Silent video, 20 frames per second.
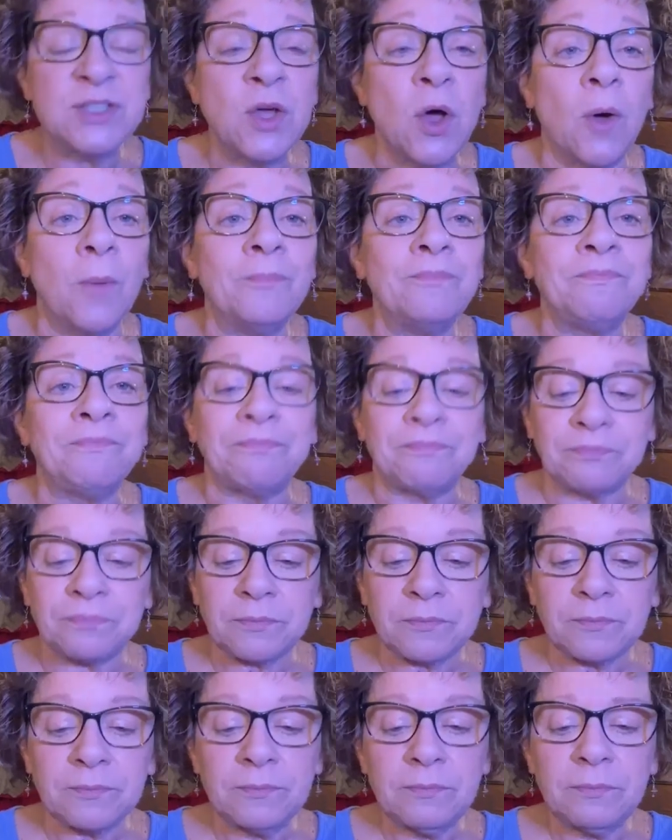So,
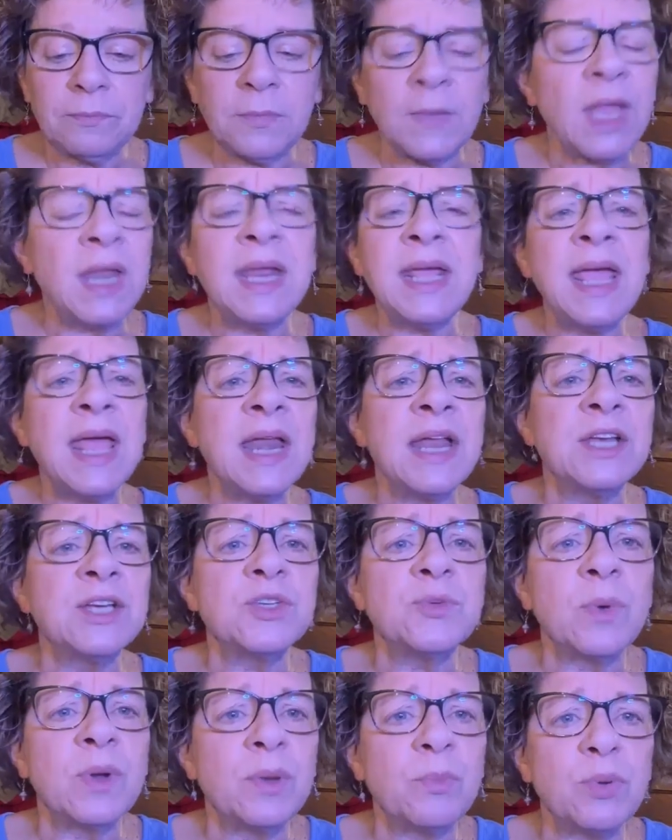and again, I
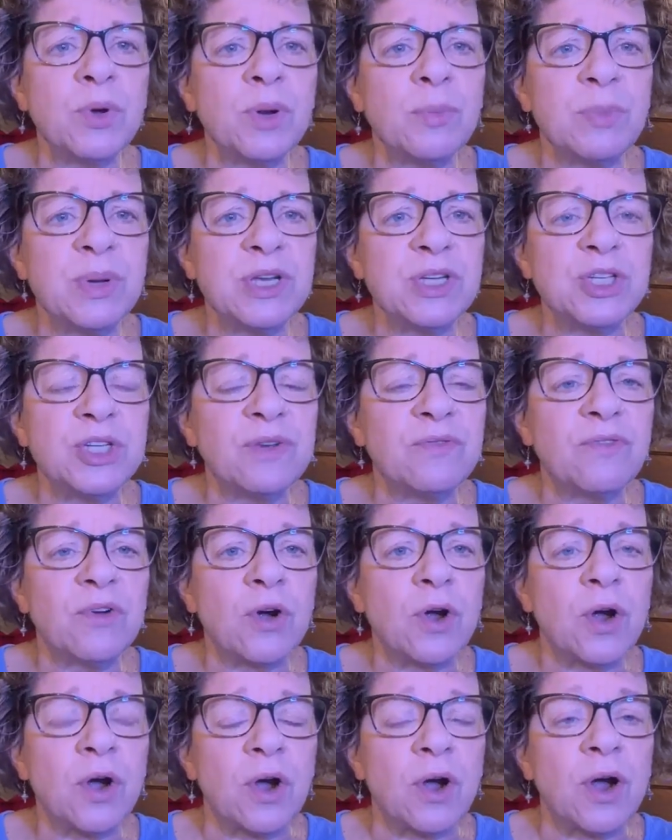just want to put a pitch in
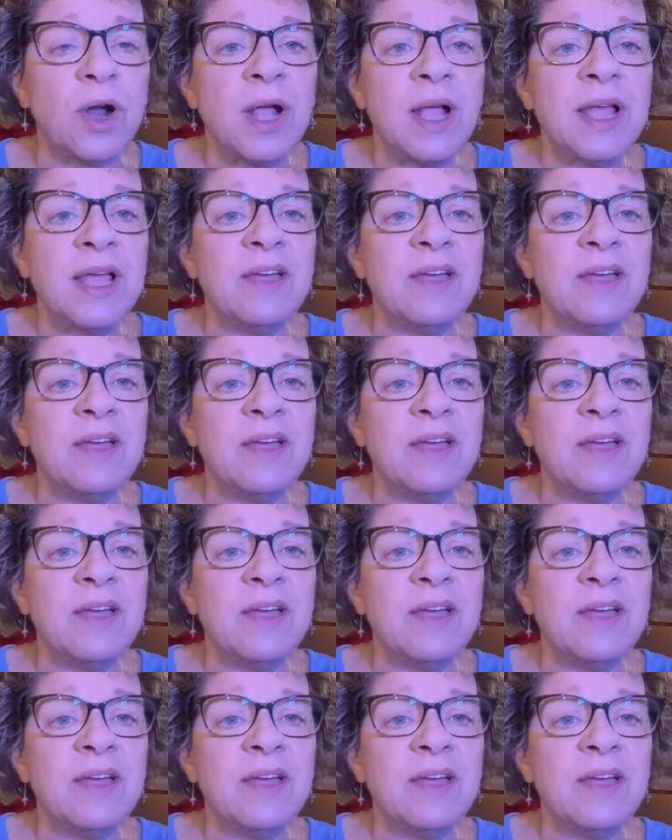for her.